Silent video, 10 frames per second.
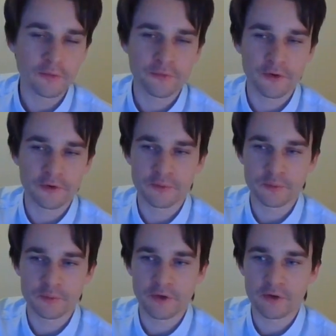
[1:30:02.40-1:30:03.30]
thought
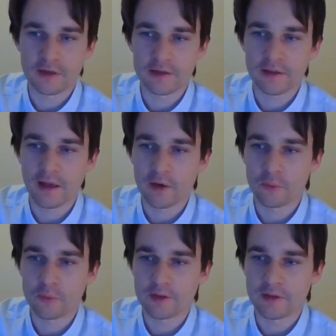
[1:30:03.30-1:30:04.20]
regarding like how
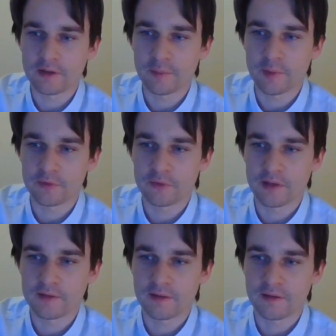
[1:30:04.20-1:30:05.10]
we can get people to
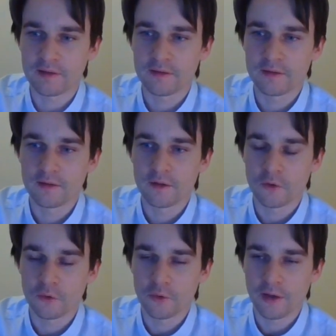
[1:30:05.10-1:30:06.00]
get a
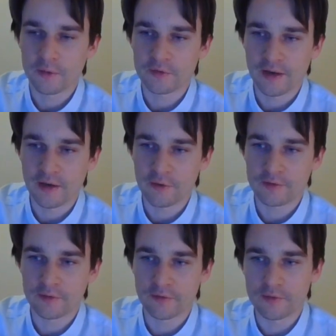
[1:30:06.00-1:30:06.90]
coherent
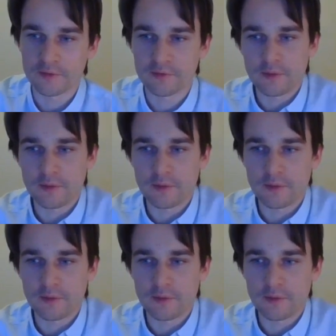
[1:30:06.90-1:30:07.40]
narrative of it